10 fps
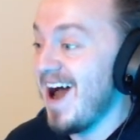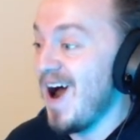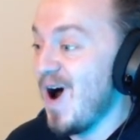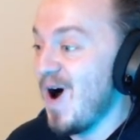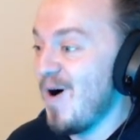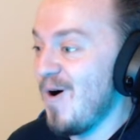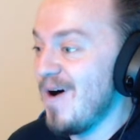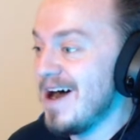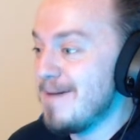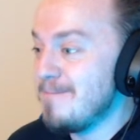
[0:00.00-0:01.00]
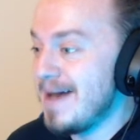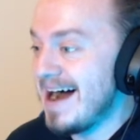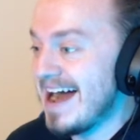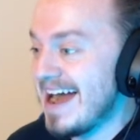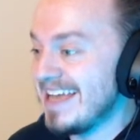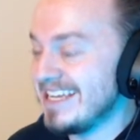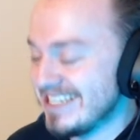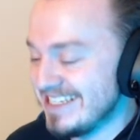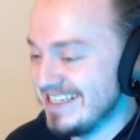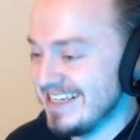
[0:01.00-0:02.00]
Oh my
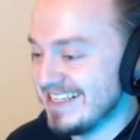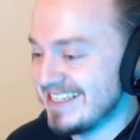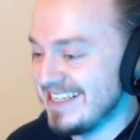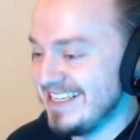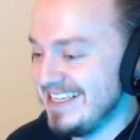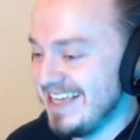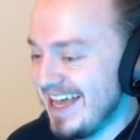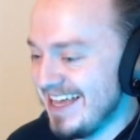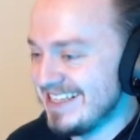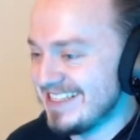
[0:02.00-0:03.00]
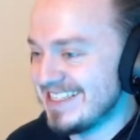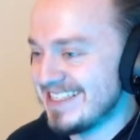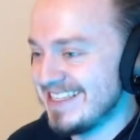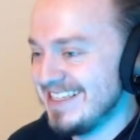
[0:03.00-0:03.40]
goodness. Yes!